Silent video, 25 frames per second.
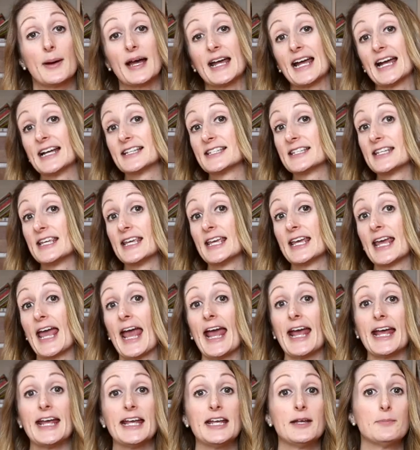by asking
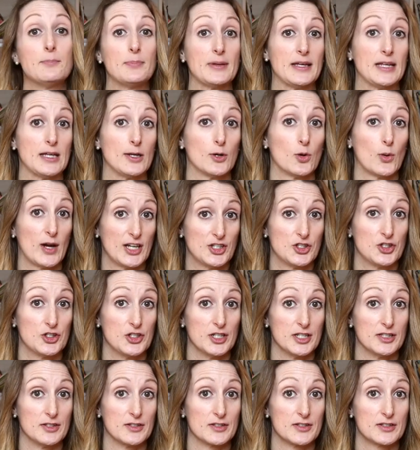A/B
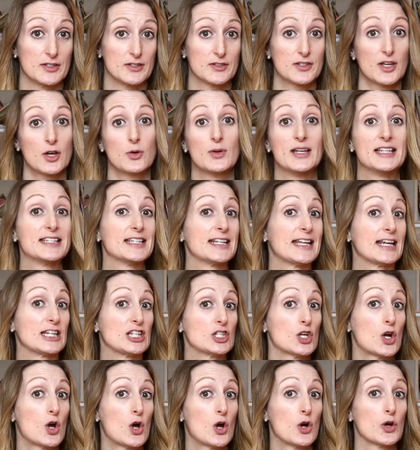questions. So is it a
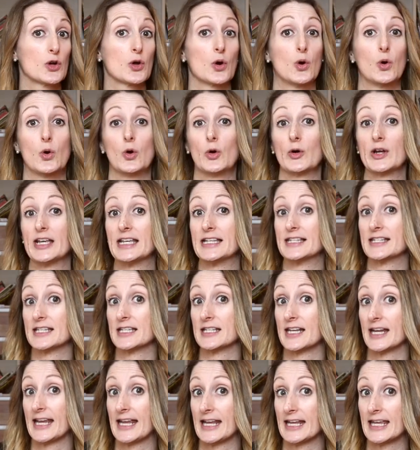dog or is
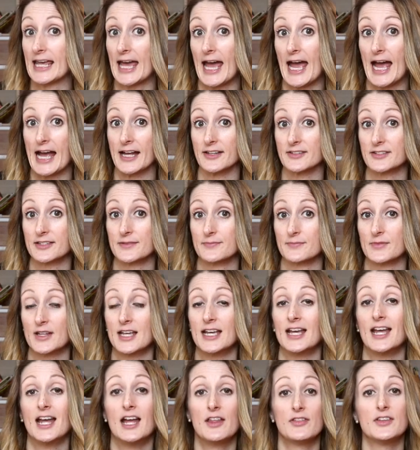it a cat?
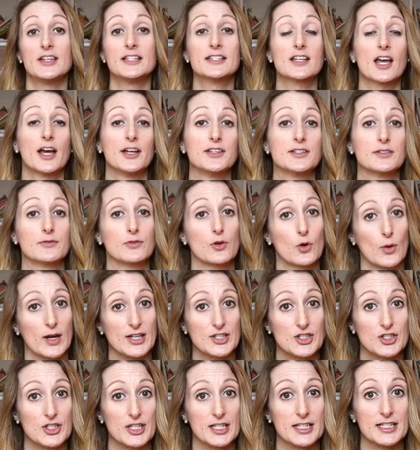These kinds of
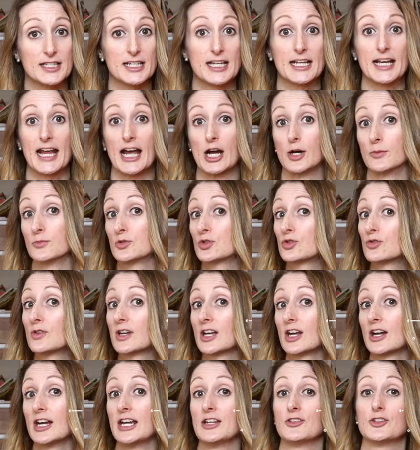questions can help
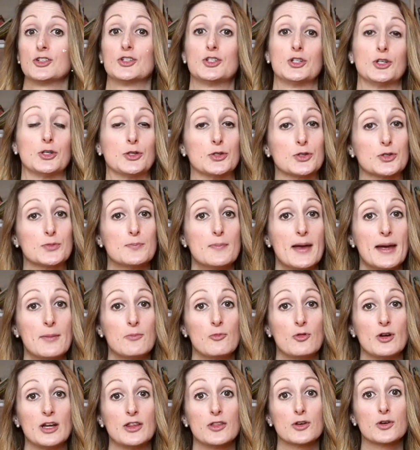trigger in the student's
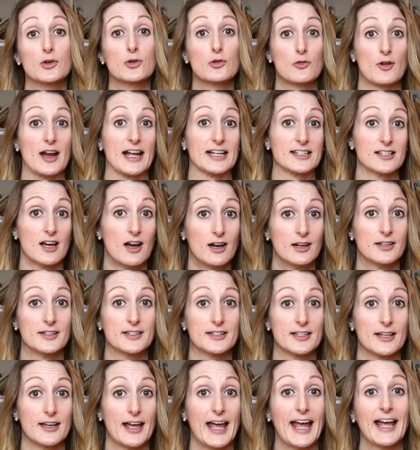memory the correct
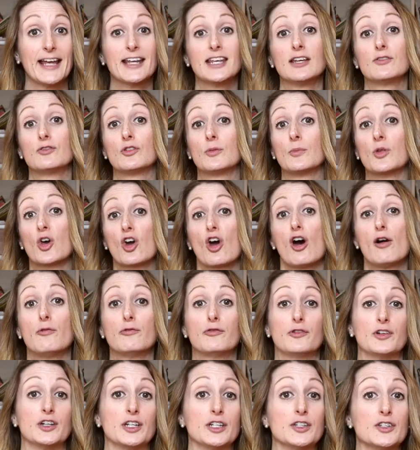answer and give them the
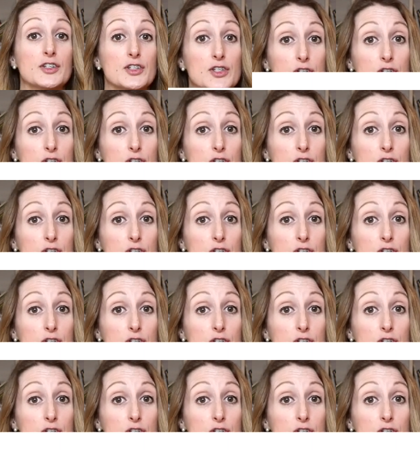confidence